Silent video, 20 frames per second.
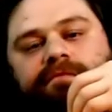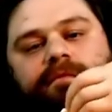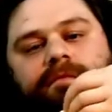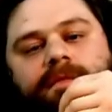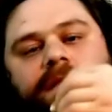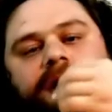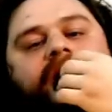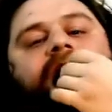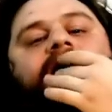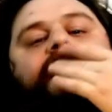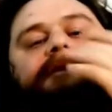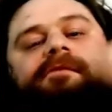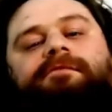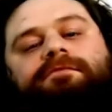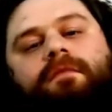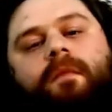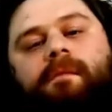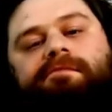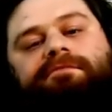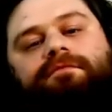
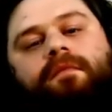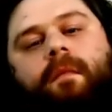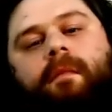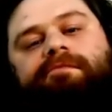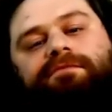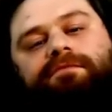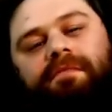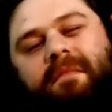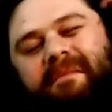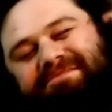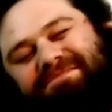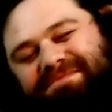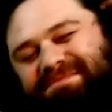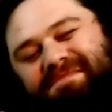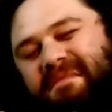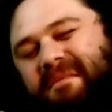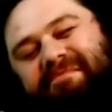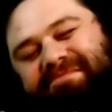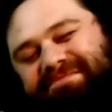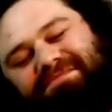167
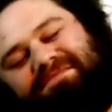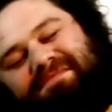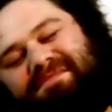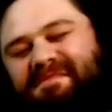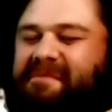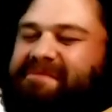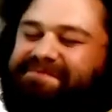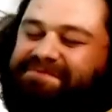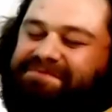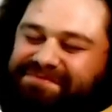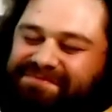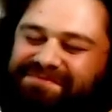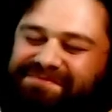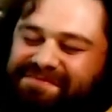other hours of the week.